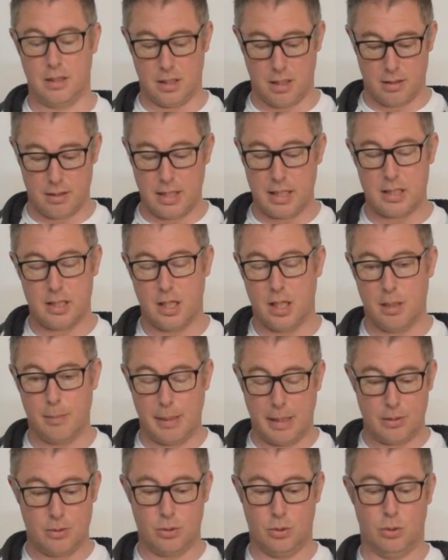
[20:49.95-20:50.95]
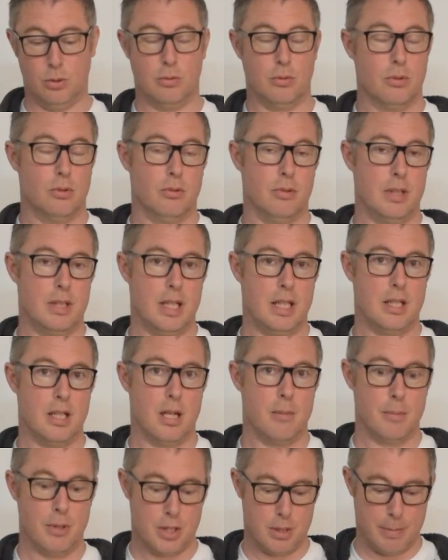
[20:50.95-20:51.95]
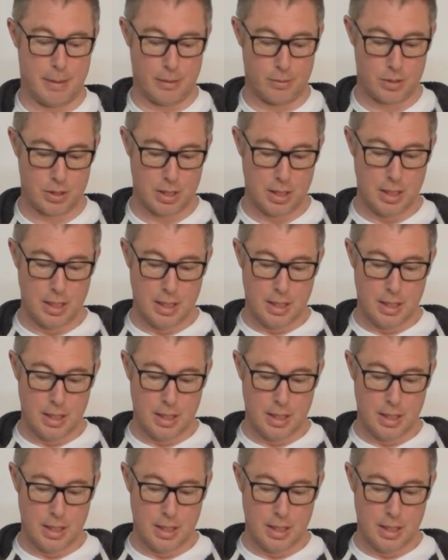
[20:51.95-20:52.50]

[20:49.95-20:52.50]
know, need to know about or indeed know much about.